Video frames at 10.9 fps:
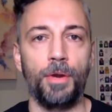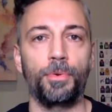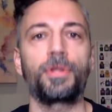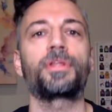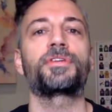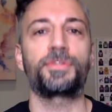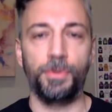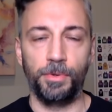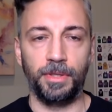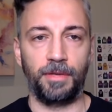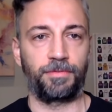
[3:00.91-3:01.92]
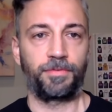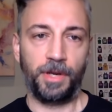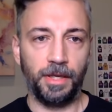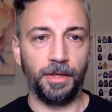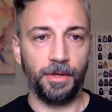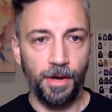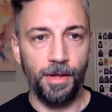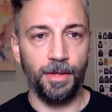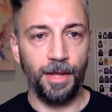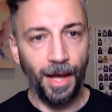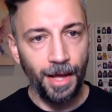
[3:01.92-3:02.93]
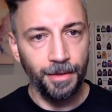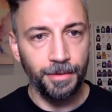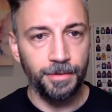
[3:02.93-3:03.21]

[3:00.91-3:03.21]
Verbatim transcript: really sold that frickin' call, huh?